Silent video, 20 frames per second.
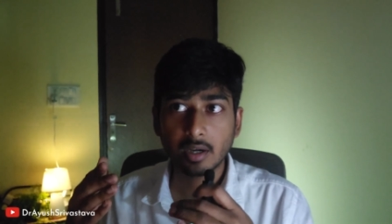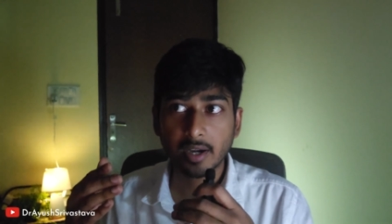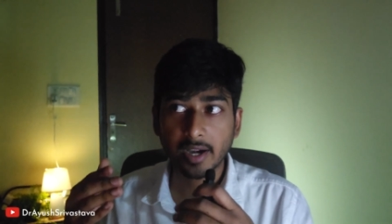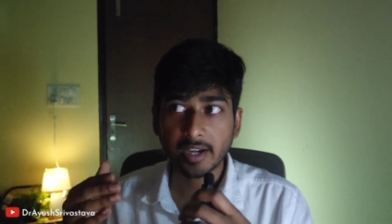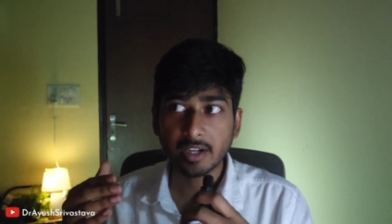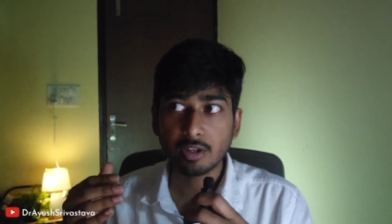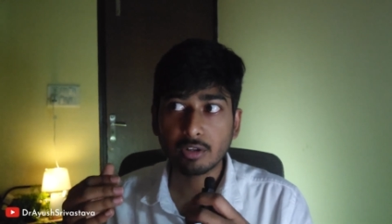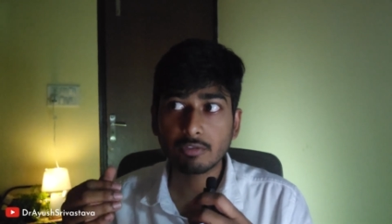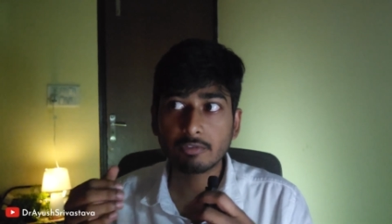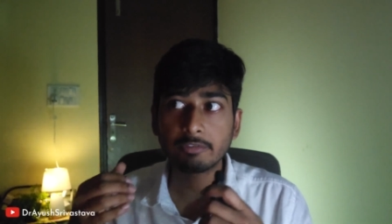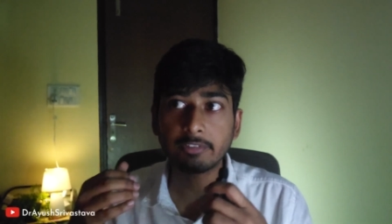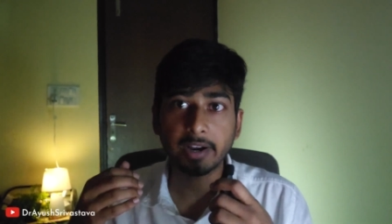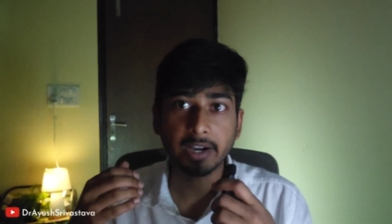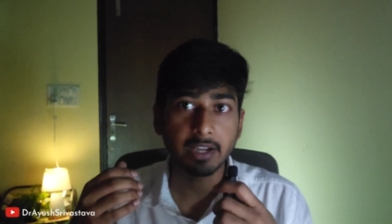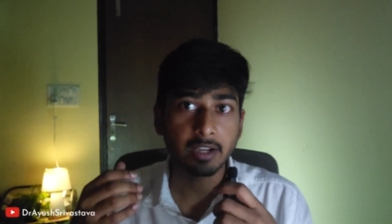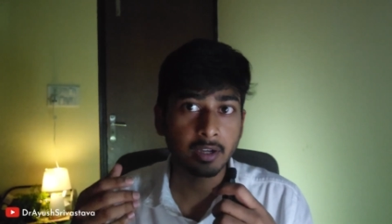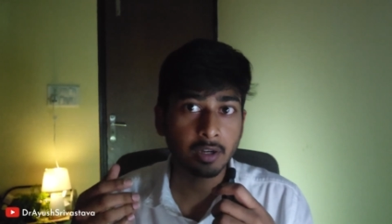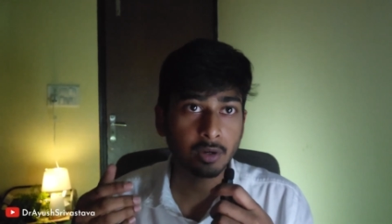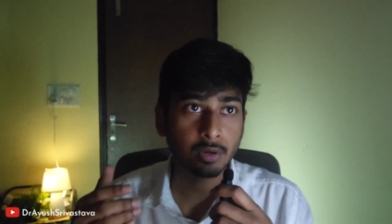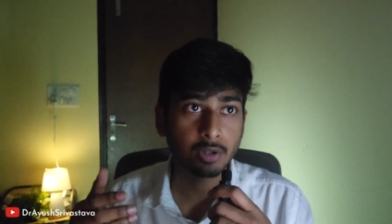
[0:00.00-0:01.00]
try to
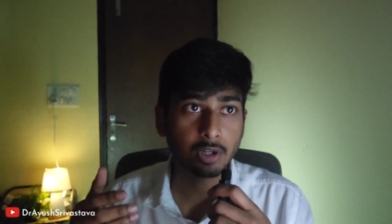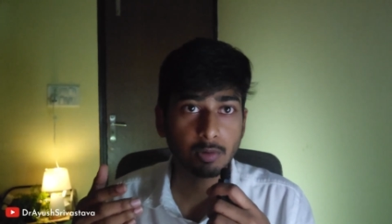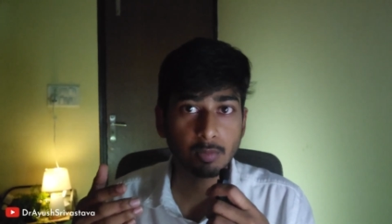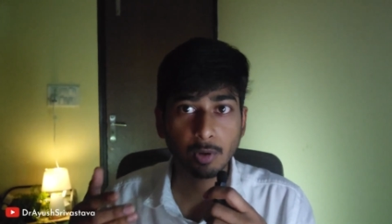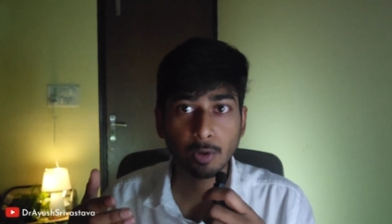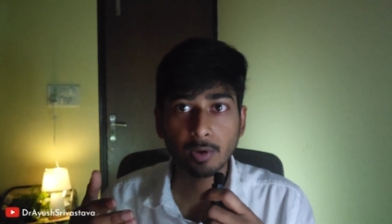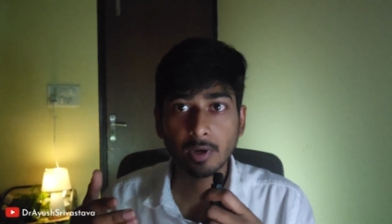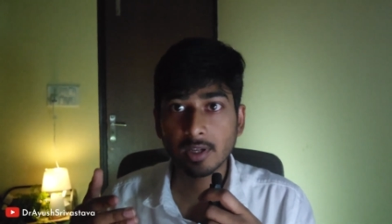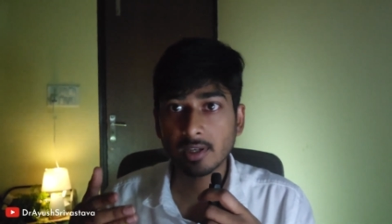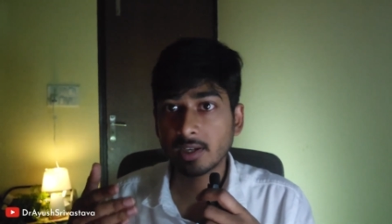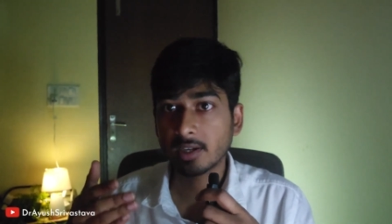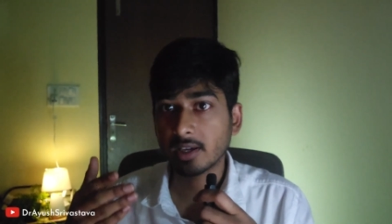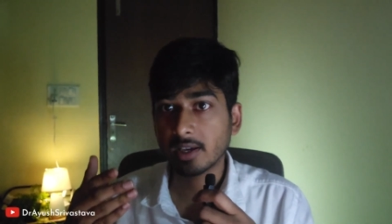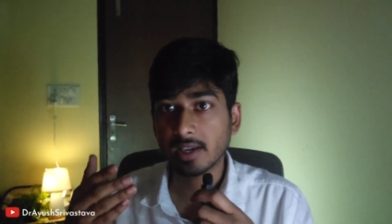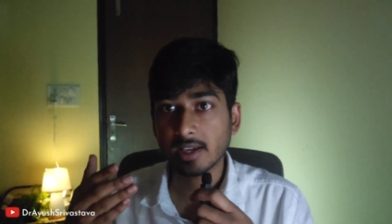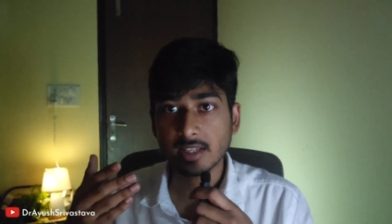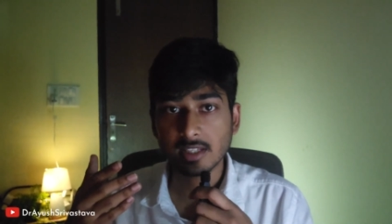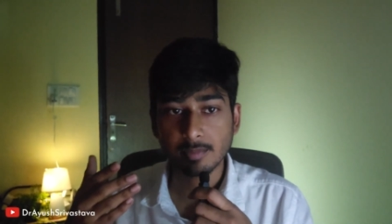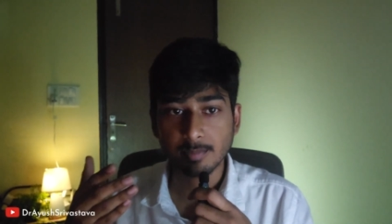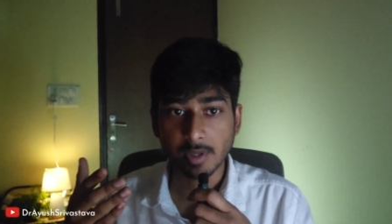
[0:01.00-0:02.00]
find out about it
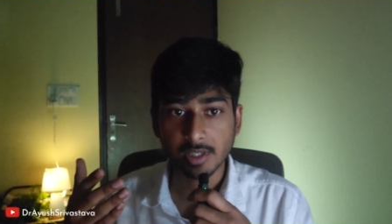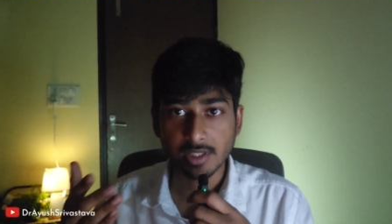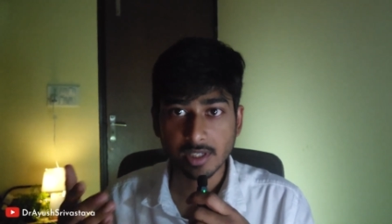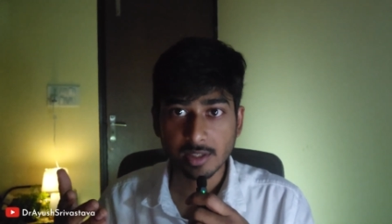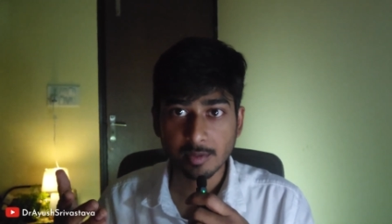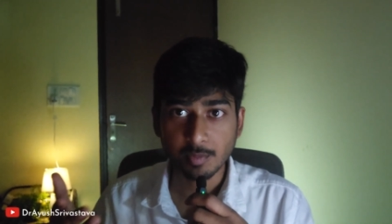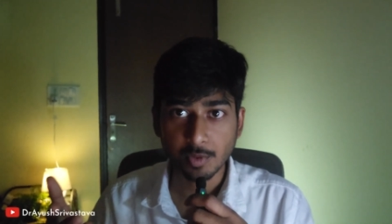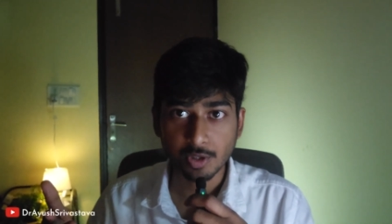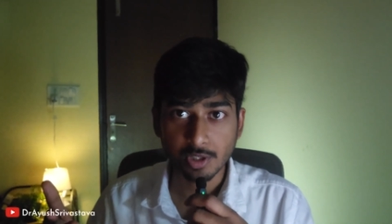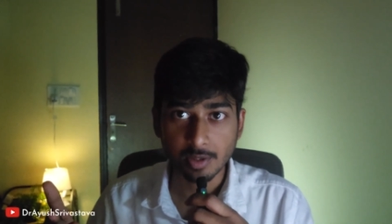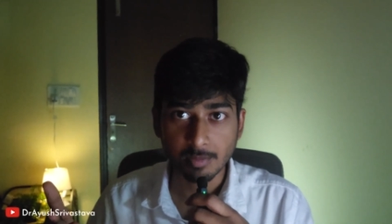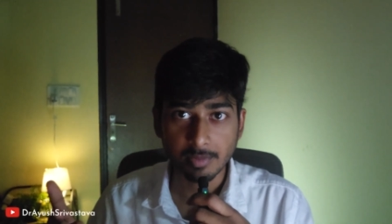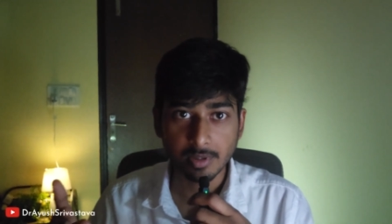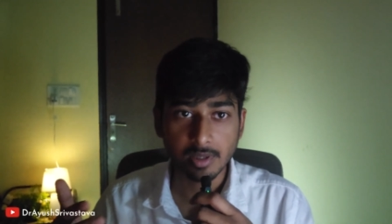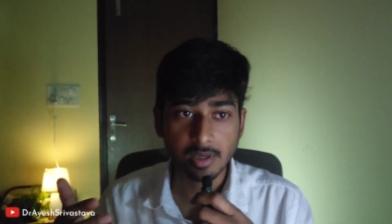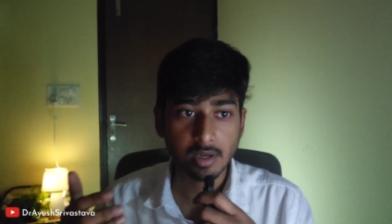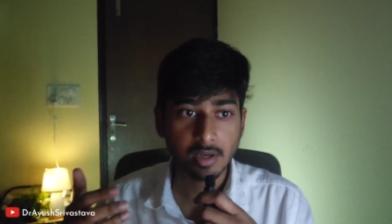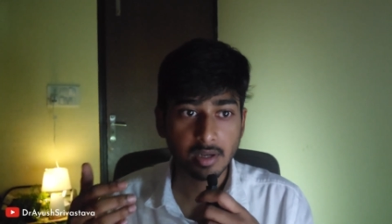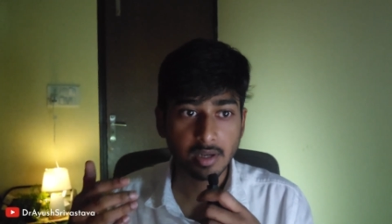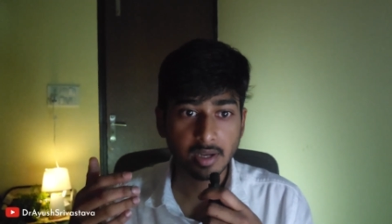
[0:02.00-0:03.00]
as much as
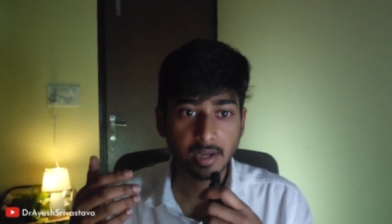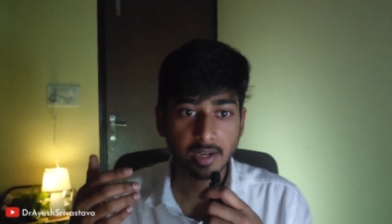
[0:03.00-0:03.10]
possible.